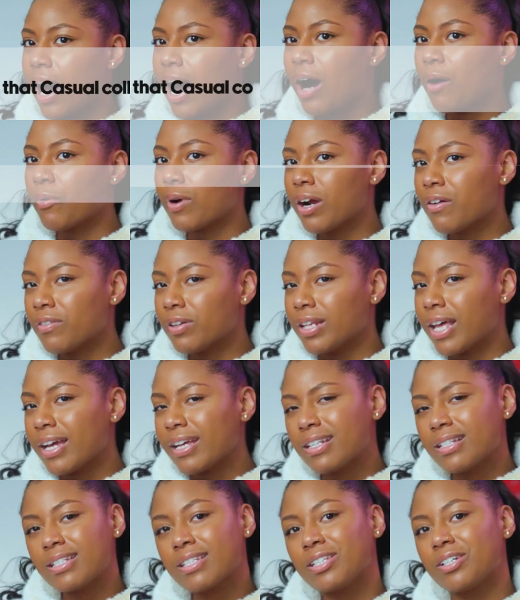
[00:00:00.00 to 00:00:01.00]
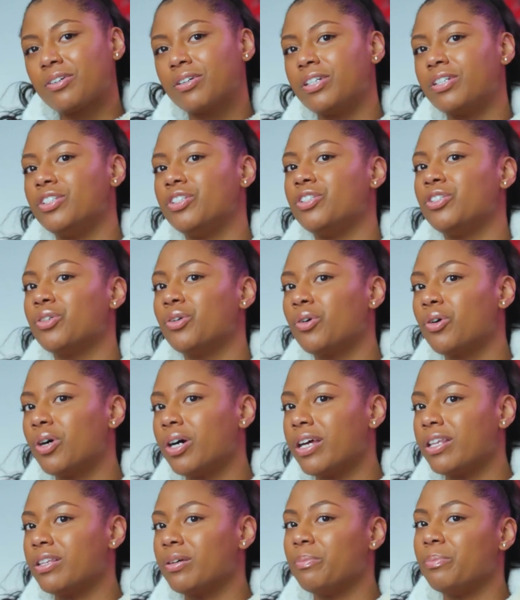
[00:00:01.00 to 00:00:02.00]
However, they can still
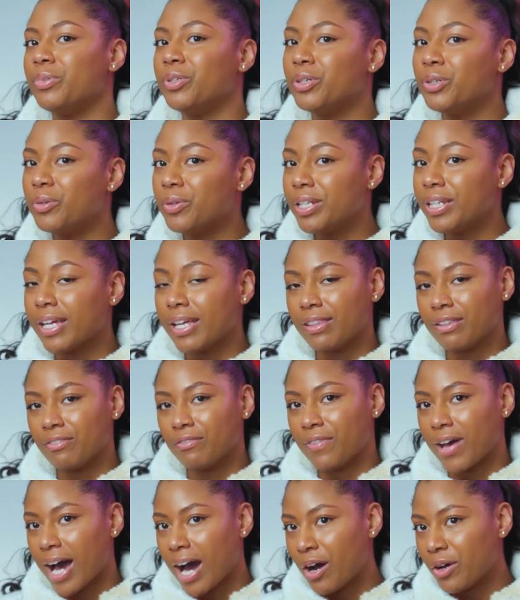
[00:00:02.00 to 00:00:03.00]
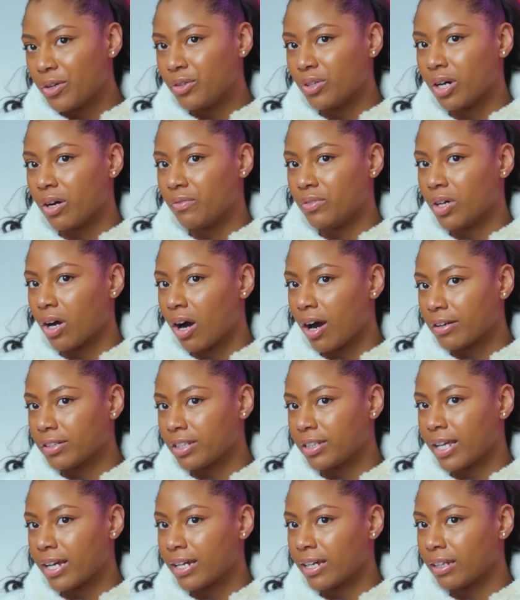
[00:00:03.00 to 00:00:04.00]
enjoy the beauty and the value of the art
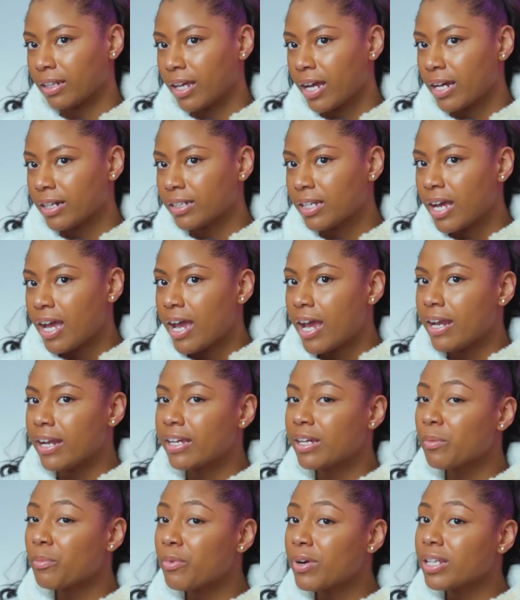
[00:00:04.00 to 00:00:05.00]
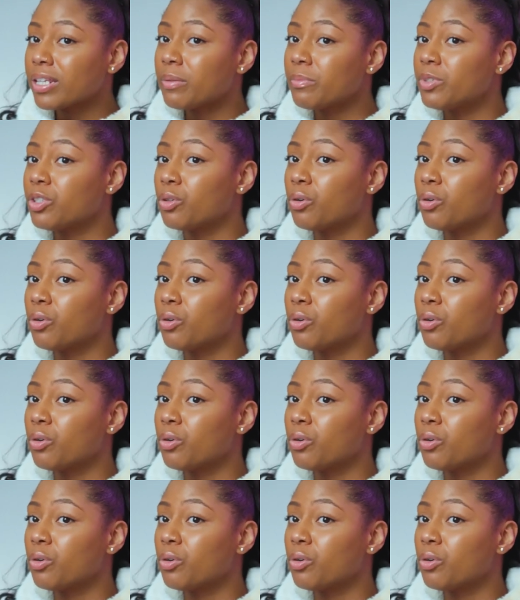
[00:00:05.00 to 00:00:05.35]
that they collect, and it can bring them